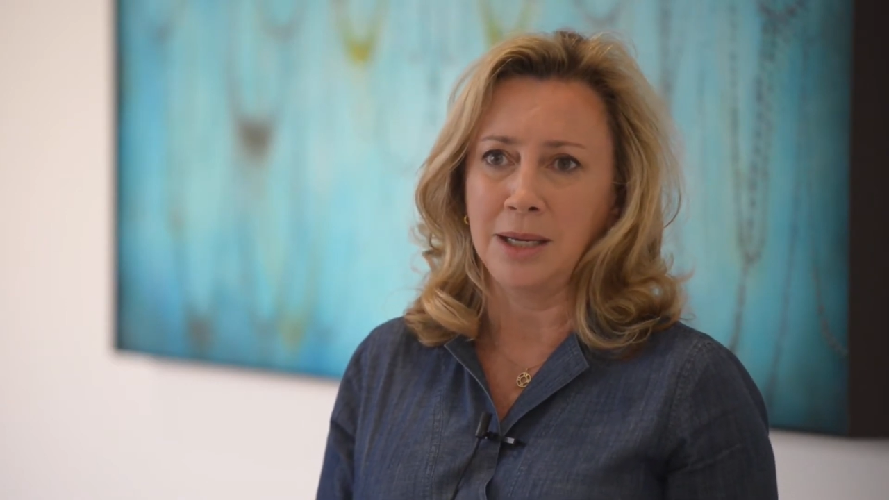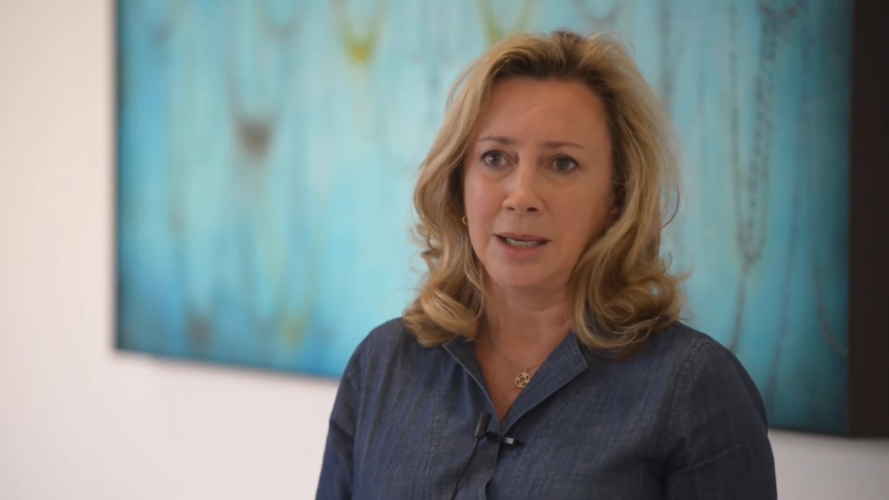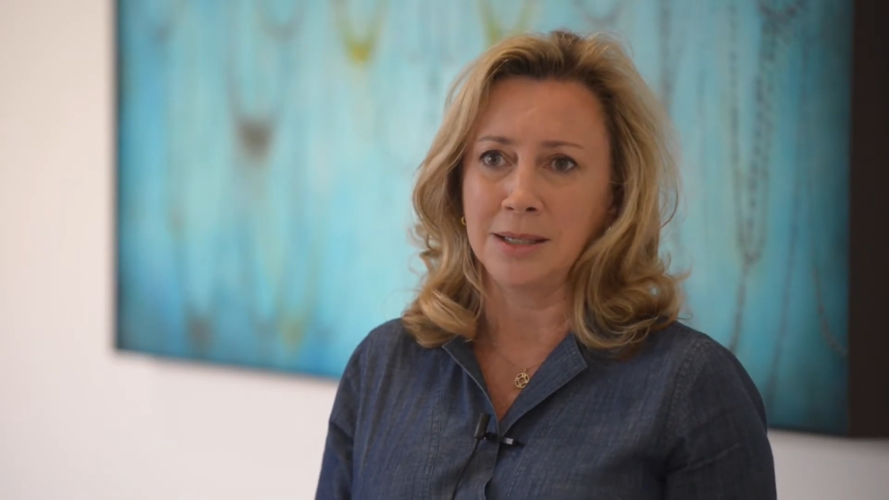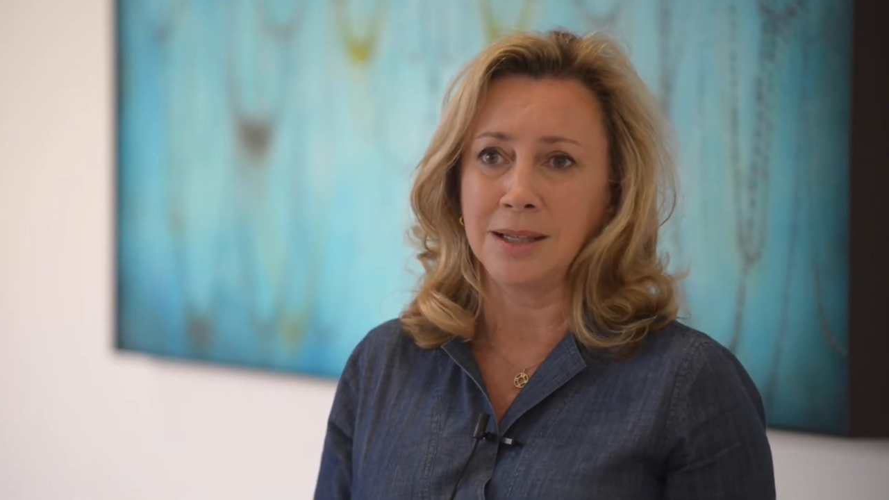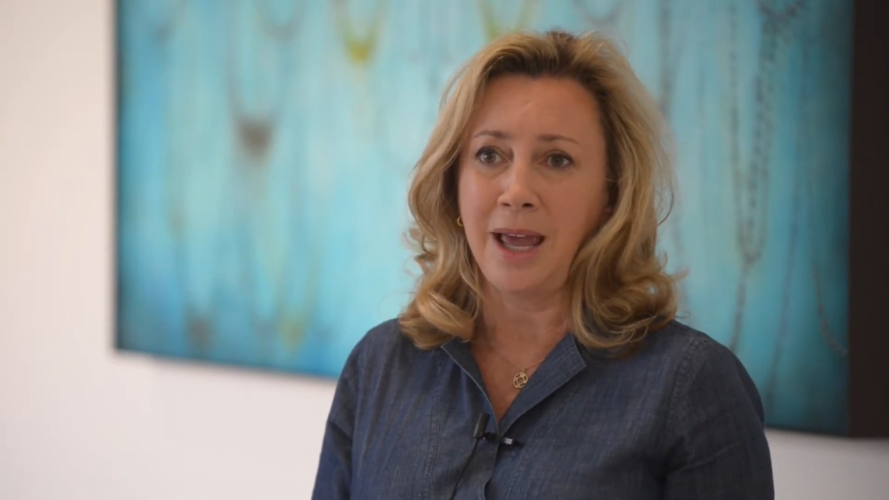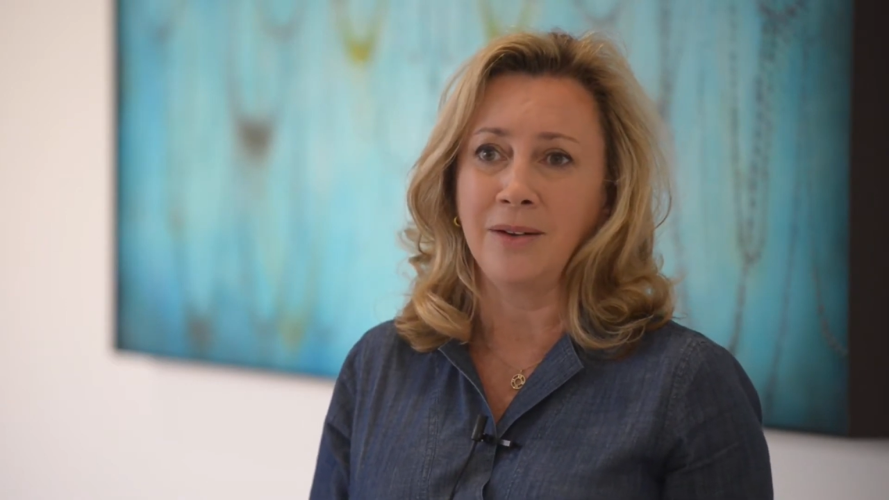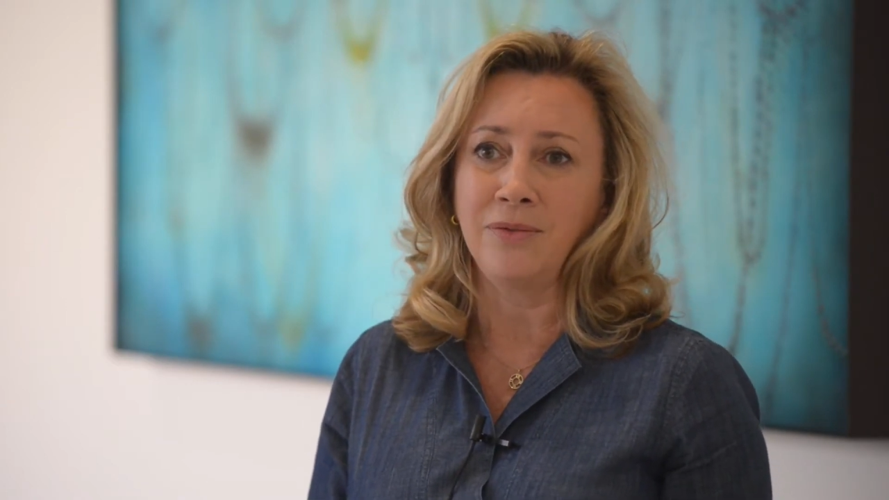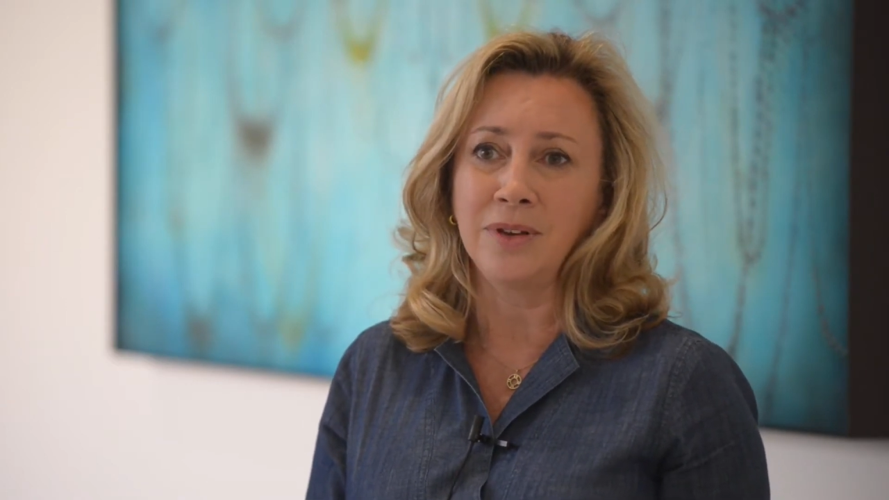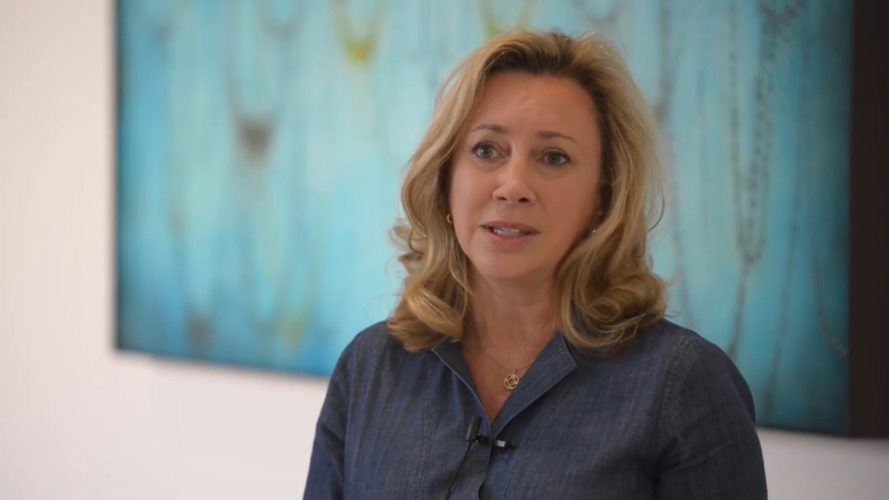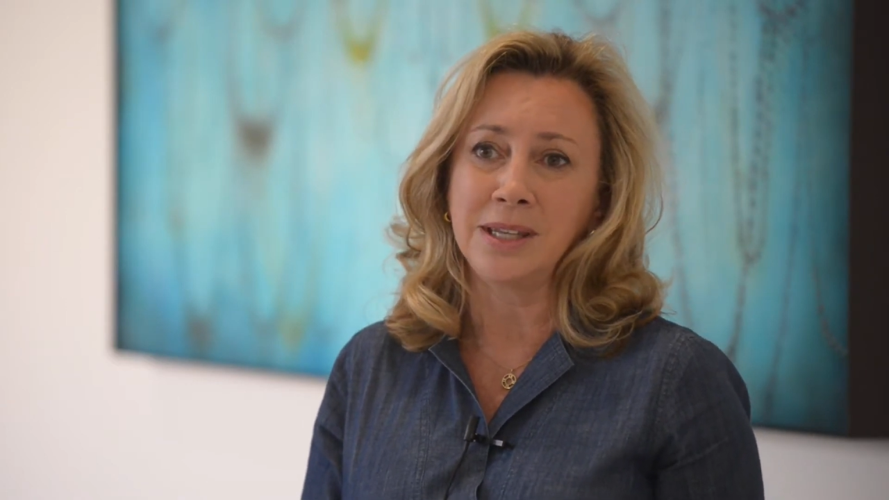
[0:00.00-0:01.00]
it's
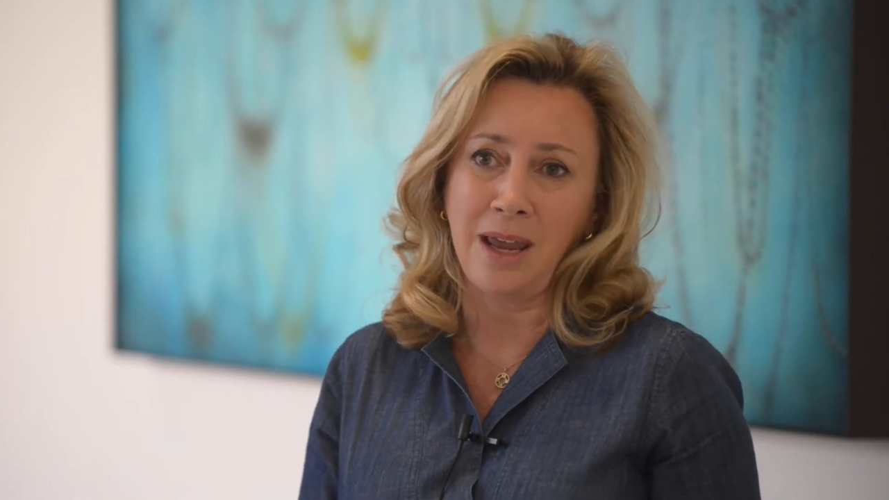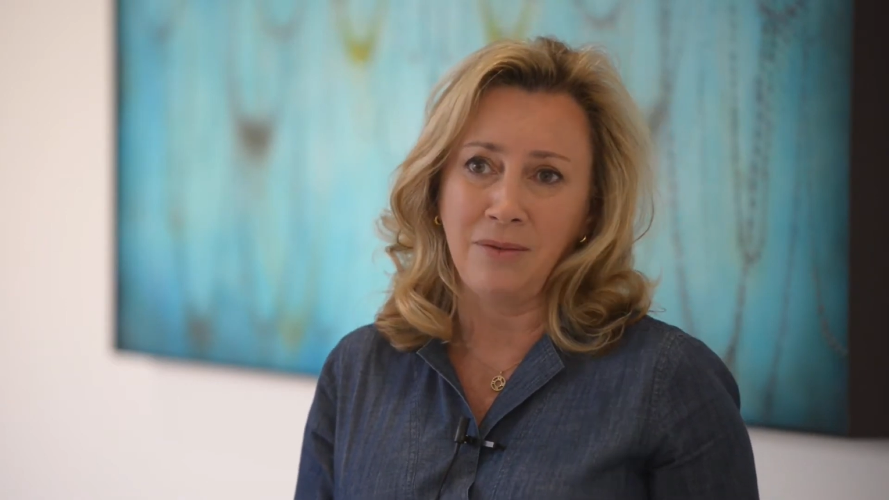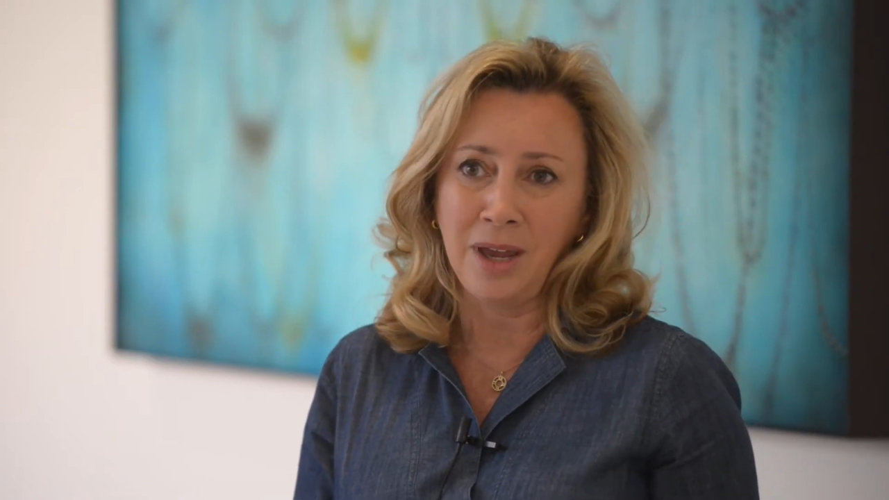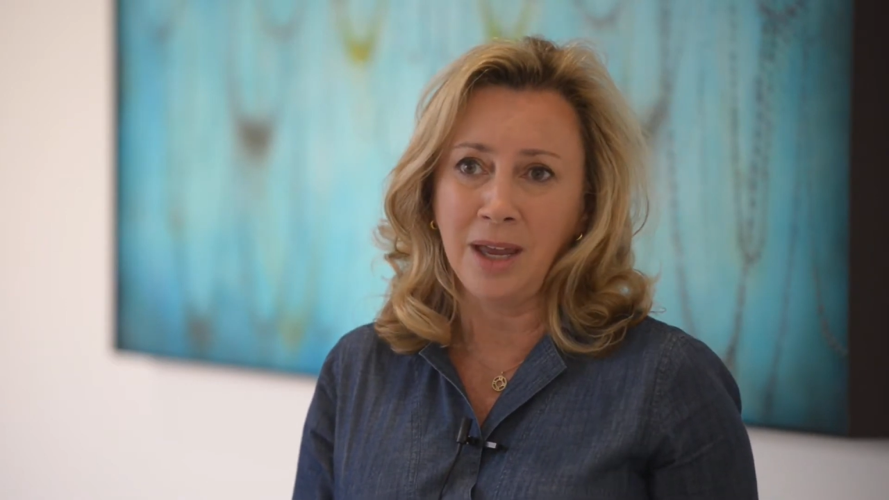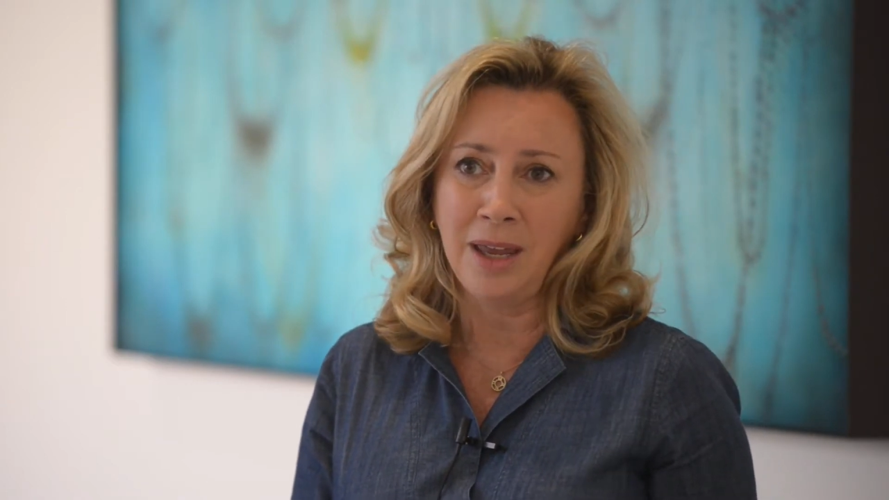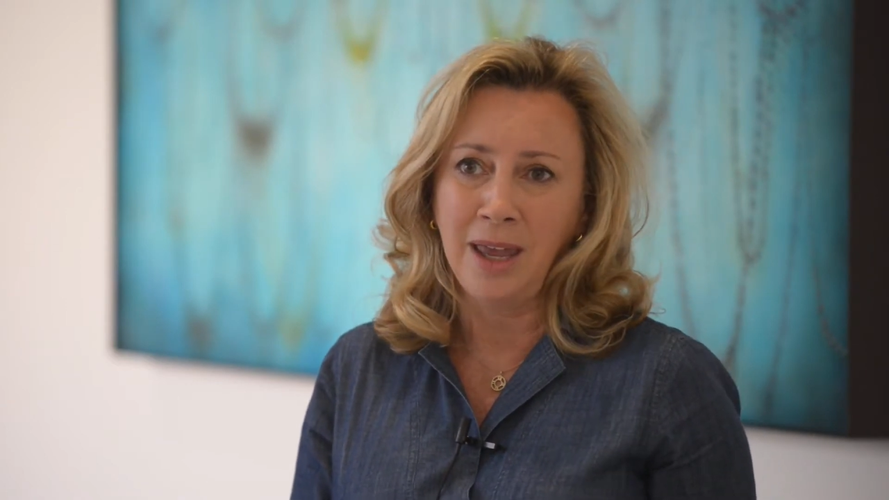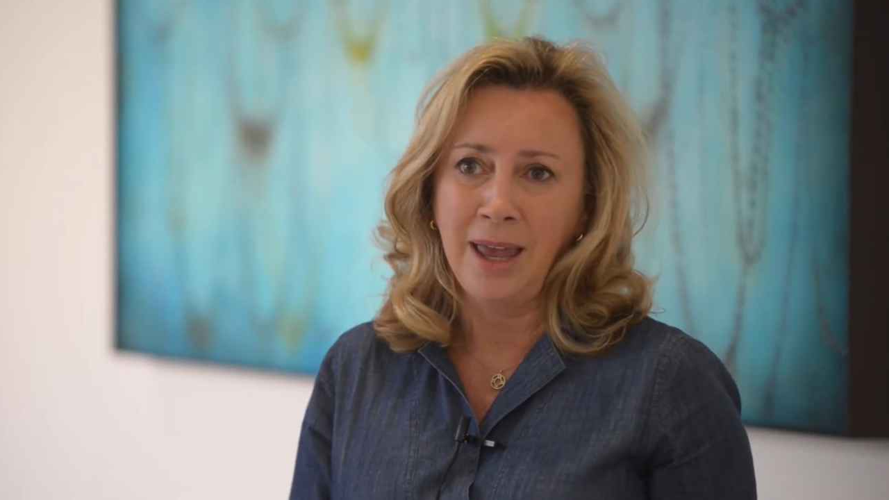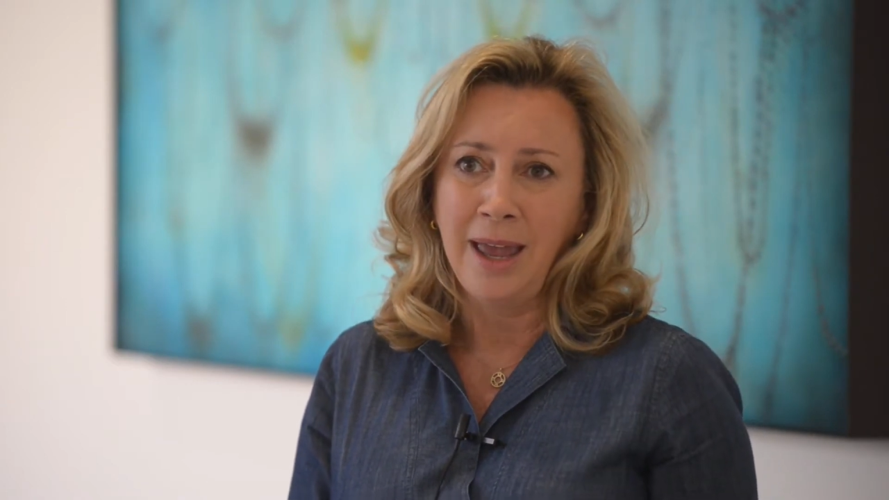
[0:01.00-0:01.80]
life-saving